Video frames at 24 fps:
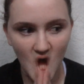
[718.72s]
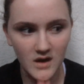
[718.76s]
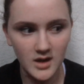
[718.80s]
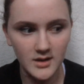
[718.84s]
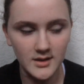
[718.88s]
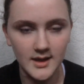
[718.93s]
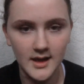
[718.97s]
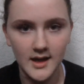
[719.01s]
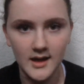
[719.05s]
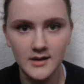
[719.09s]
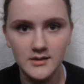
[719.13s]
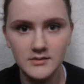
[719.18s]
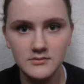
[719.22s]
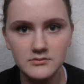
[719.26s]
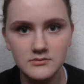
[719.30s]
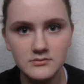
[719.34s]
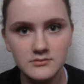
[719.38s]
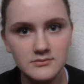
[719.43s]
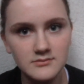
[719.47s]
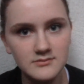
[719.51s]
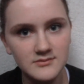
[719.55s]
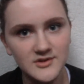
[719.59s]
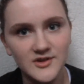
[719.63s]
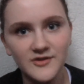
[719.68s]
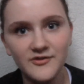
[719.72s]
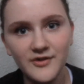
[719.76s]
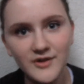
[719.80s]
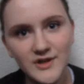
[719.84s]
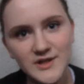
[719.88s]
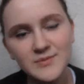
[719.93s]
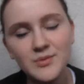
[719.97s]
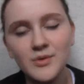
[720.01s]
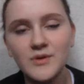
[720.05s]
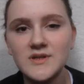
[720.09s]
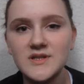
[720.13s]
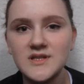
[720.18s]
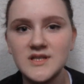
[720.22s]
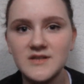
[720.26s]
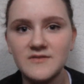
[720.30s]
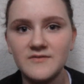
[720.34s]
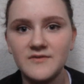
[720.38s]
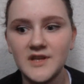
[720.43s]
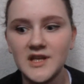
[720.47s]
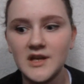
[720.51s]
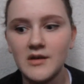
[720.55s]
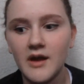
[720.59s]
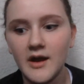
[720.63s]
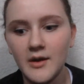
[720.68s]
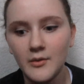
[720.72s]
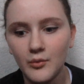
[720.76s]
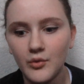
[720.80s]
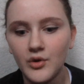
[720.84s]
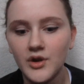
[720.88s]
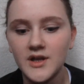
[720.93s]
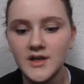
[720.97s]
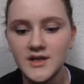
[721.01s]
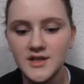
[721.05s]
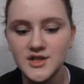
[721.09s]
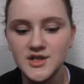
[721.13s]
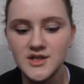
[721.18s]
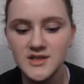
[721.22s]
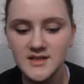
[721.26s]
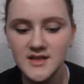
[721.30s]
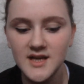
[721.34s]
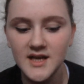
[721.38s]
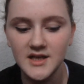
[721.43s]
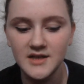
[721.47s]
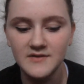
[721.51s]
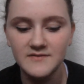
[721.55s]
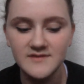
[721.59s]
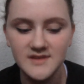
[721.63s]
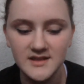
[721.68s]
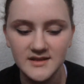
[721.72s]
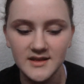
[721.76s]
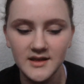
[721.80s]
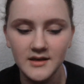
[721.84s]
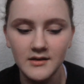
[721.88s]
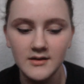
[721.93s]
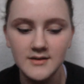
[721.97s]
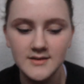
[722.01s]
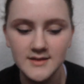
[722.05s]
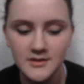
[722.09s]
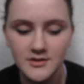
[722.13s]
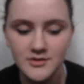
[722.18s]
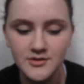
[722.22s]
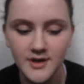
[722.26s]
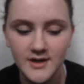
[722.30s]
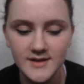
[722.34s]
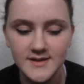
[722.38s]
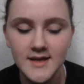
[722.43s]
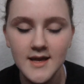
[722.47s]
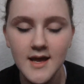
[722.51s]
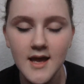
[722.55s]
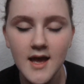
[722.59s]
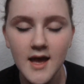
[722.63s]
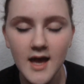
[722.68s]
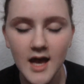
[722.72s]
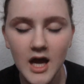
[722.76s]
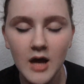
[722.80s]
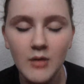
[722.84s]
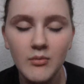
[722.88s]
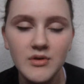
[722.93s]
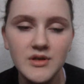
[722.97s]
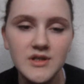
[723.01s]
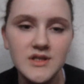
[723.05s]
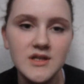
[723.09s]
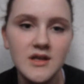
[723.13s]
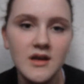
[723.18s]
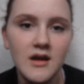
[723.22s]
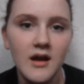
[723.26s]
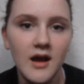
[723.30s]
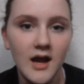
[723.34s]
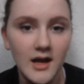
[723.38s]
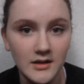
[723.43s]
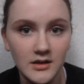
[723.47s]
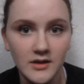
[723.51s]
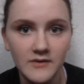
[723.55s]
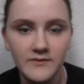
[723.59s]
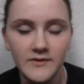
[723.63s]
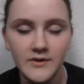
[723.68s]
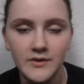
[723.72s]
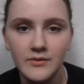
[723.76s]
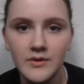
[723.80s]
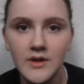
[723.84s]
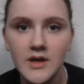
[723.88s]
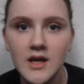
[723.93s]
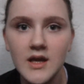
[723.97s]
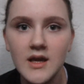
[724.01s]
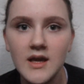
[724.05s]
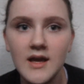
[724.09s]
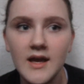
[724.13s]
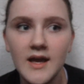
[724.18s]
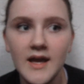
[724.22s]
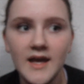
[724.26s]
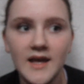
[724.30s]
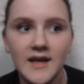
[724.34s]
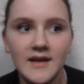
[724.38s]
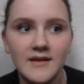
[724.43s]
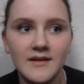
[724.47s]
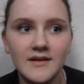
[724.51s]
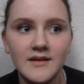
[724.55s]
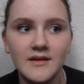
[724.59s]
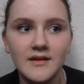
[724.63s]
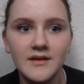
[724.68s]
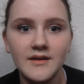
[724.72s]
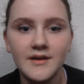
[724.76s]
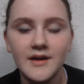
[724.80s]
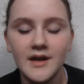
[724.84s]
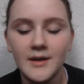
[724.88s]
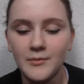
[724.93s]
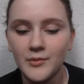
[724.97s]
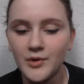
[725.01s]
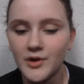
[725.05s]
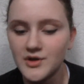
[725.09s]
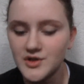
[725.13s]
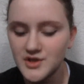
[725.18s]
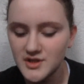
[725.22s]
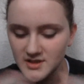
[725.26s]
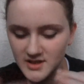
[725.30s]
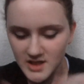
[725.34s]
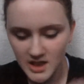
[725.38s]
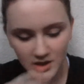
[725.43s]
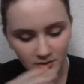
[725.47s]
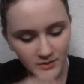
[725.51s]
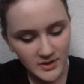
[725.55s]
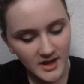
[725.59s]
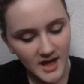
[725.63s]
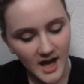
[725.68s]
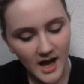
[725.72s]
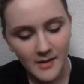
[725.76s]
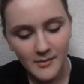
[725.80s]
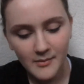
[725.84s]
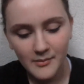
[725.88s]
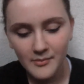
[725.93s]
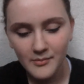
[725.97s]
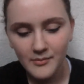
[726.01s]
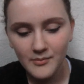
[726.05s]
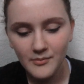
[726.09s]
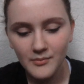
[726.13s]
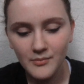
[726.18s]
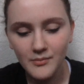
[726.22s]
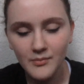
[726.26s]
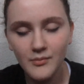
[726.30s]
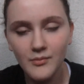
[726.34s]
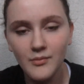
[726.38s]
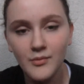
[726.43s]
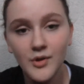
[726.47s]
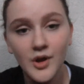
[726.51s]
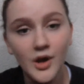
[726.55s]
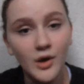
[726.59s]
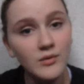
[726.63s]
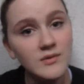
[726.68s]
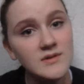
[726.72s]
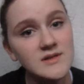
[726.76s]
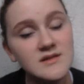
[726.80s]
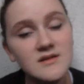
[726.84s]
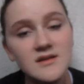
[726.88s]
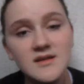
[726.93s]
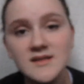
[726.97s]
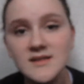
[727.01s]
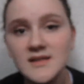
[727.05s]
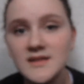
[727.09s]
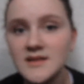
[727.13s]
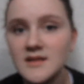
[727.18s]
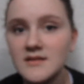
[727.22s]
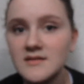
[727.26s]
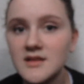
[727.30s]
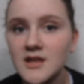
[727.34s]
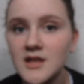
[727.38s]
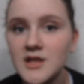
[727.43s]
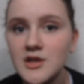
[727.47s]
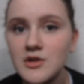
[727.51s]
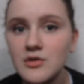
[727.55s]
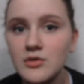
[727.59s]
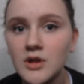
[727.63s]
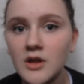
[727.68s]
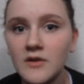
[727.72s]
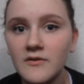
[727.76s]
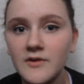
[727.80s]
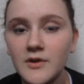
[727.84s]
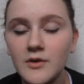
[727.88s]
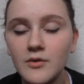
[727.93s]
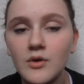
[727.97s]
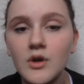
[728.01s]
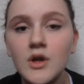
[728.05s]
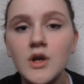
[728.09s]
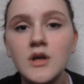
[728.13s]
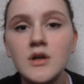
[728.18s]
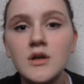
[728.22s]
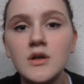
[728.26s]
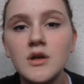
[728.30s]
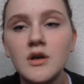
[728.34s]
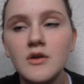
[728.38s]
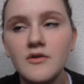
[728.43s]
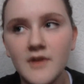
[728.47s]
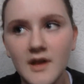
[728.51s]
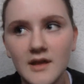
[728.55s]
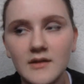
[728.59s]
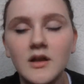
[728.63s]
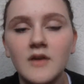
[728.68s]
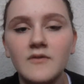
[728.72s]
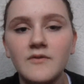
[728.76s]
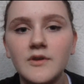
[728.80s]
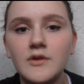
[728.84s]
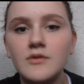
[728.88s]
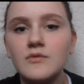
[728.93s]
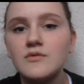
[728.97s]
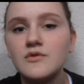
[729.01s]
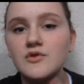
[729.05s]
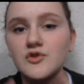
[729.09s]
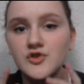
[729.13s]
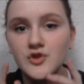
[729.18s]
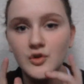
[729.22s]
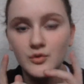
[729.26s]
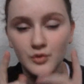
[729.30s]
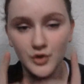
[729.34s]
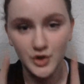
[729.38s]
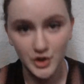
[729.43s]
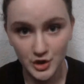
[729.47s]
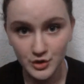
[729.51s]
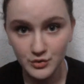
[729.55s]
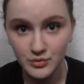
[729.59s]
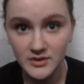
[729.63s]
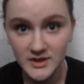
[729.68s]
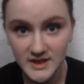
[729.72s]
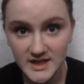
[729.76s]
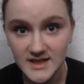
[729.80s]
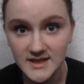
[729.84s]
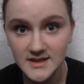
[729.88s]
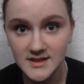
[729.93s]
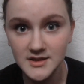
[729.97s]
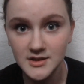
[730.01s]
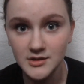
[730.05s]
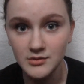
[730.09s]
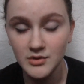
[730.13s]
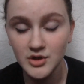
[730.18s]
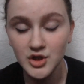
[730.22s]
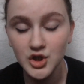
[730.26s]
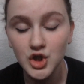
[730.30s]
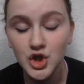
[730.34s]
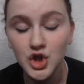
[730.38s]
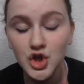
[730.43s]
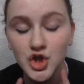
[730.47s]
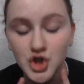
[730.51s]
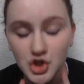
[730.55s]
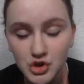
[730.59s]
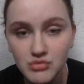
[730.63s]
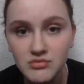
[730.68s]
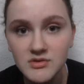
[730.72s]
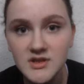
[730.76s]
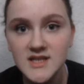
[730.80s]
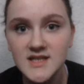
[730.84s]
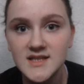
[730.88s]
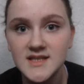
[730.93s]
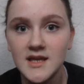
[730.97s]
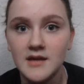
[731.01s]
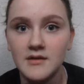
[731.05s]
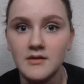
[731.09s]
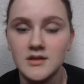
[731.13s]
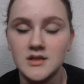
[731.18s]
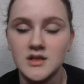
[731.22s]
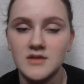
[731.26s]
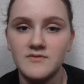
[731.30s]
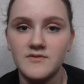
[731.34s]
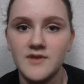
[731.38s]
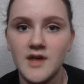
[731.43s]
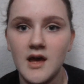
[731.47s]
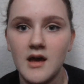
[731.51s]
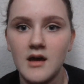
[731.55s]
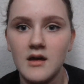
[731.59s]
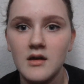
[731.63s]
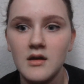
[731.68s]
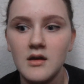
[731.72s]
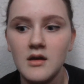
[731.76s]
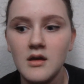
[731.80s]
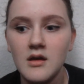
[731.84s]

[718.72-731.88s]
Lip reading: Yeah, the first portion of this video, wanted to just kind of sit there and tell you guys how much I love you. And I'm going to just kind of recap. No one's going to sit there and tell you love you. They love you, so you need to, and you need to tell yourself that.